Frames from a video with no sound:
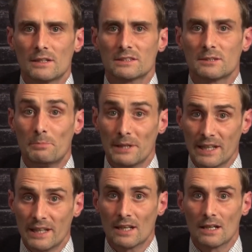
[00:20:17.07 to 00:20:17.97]
to
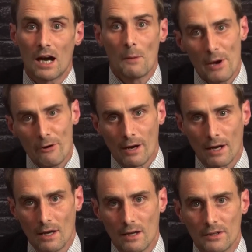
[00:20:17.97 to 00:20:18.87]
be
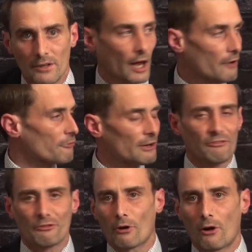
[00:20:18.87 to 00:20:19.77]
America, not a
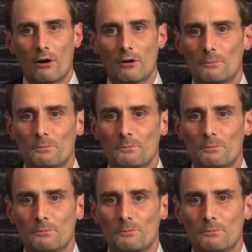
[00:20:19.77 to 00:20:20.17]
free-for-all.